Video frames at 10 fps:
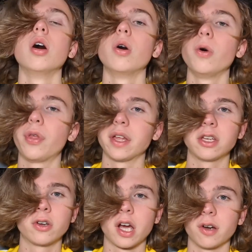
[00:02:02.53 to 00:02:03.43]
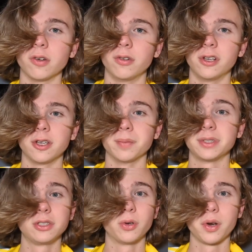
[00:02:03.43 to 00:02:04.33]
Oh, thank you, Kyron
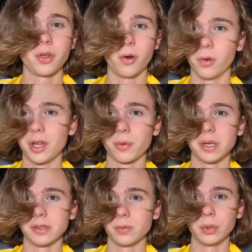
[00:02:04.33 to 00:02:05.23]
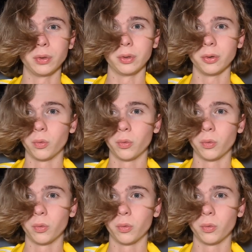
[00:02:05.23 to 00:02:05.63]
Williams. You are the only reason we